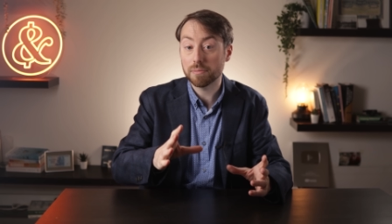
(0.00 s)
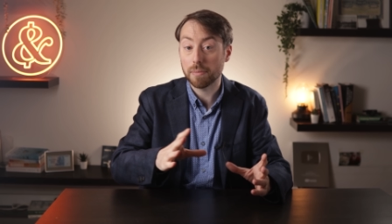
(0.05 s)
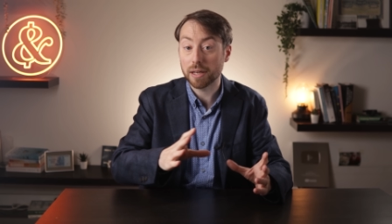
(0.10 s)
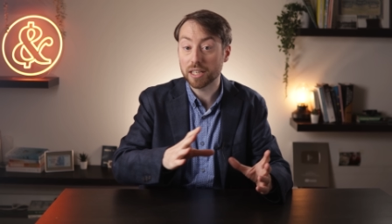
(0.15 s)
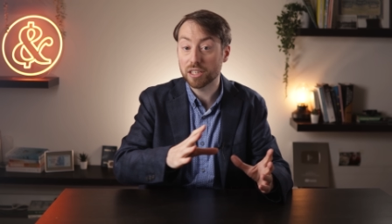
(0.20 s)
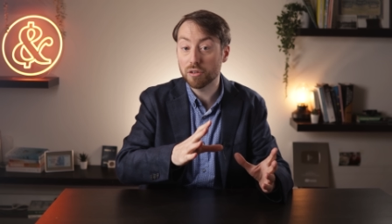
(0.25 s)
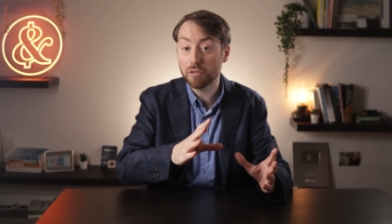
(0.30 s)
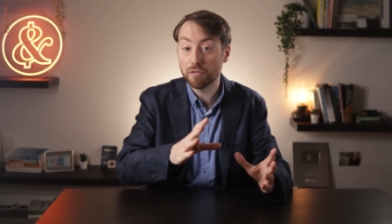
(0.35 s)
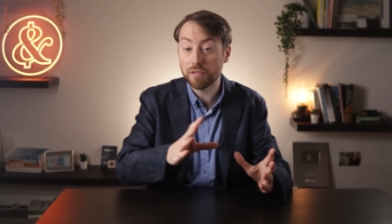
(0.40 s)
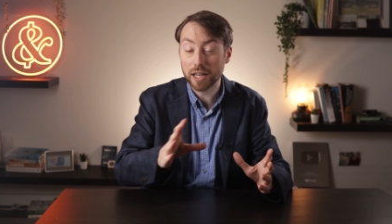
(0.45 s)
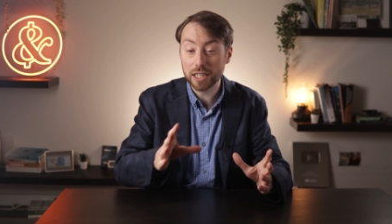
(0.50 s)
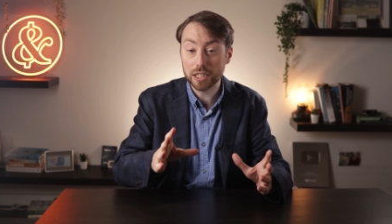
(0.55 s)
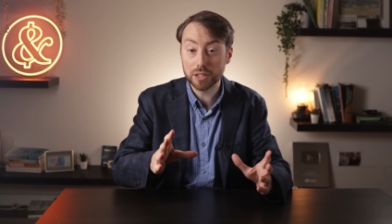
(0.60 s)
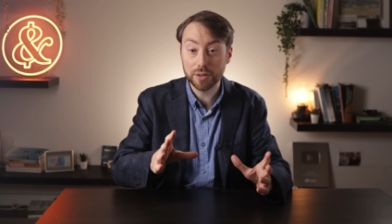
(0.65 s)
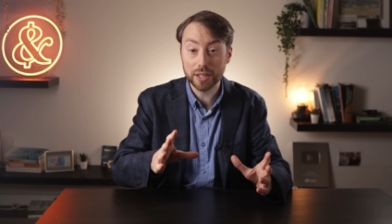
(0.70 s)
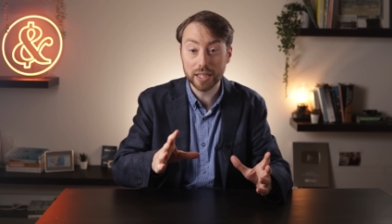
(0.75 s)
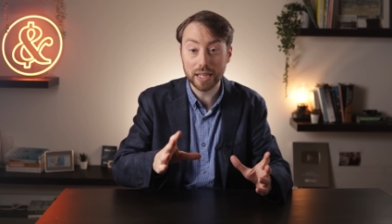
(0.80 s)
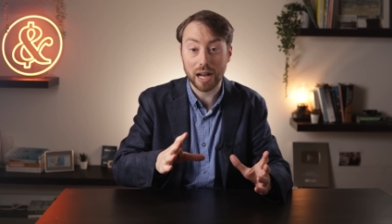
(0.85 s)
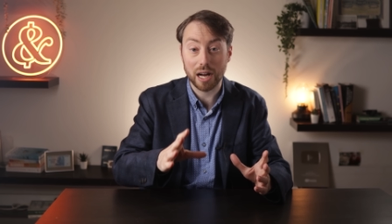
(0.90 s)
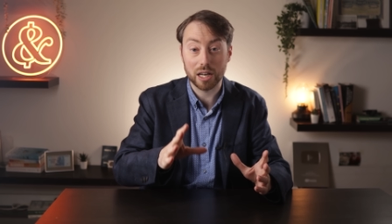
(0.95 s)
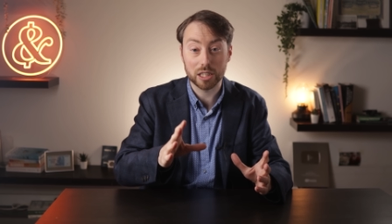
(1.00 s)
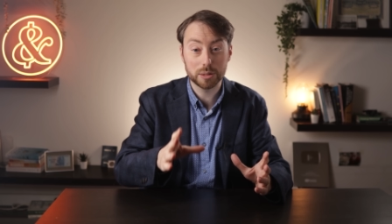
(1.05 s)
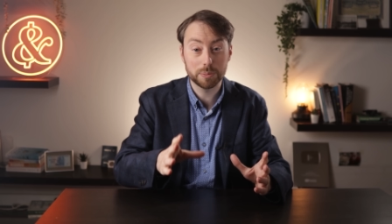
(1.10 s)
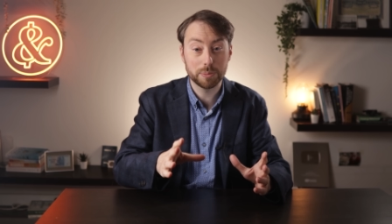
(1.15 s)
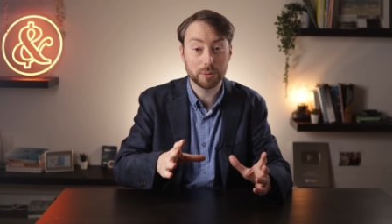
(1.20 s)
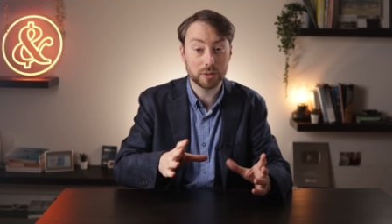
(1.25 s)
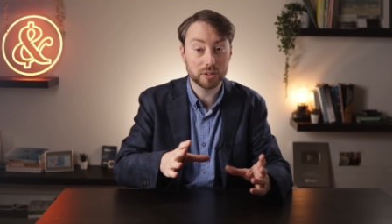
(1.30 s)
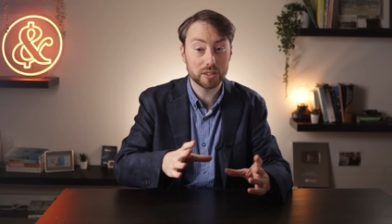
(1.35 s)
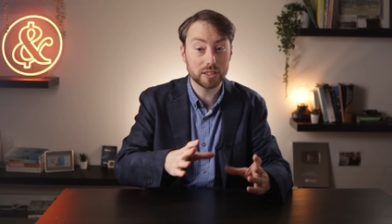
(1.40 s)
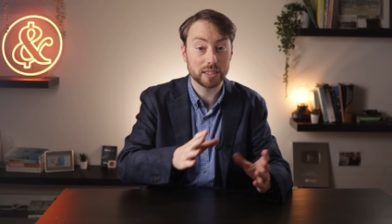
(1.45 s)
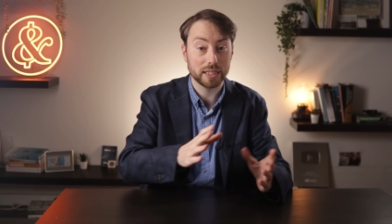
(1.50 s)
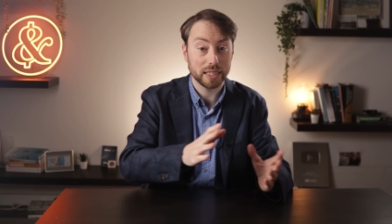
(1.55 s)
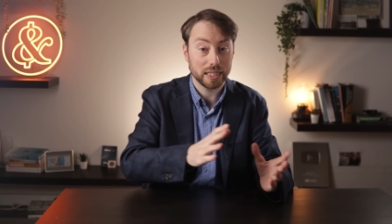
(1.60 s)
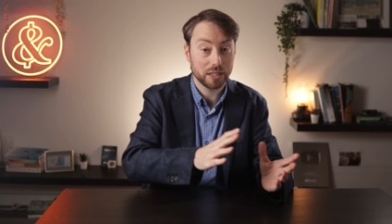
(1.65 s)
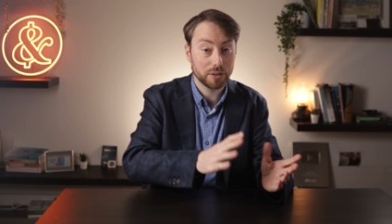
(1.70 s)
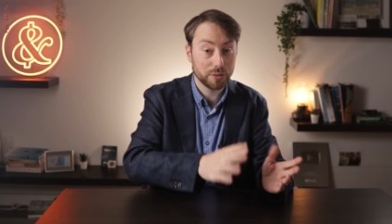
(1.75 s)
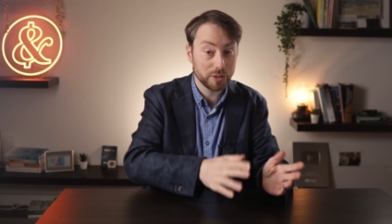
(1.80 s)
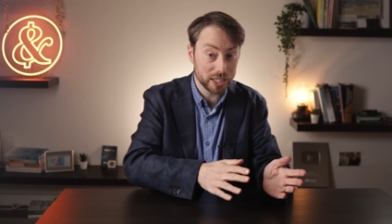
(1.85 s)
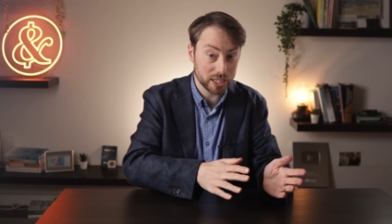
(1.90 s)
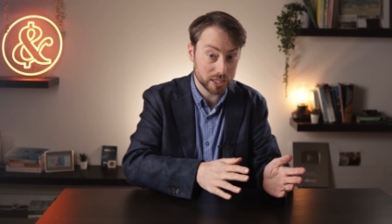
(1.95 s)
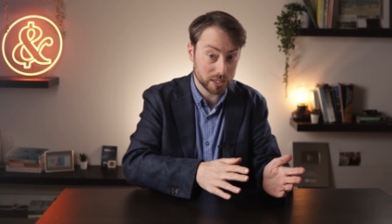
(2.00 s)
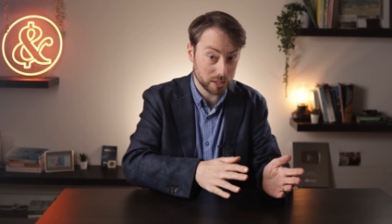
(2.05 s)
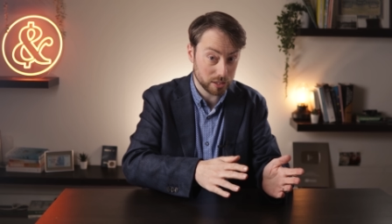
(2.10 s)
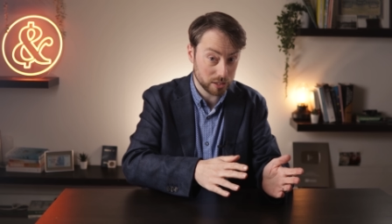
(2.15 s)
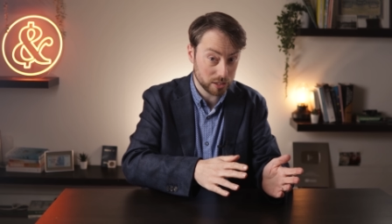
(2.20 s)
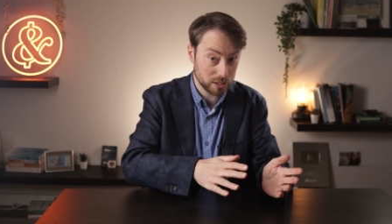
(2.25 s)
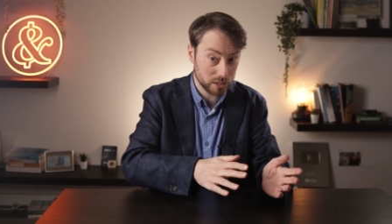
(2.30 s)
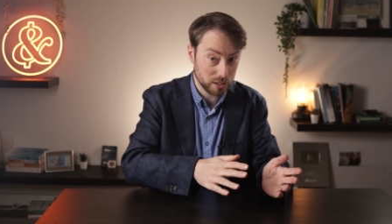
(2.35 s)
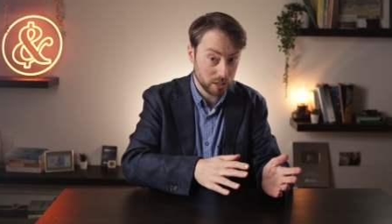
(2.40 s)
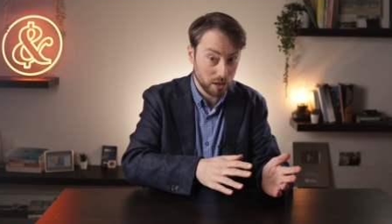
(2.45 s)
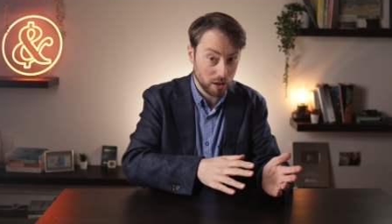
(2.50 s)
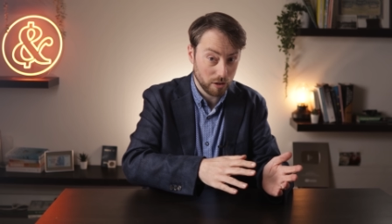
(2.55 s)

manufacturing output decreases.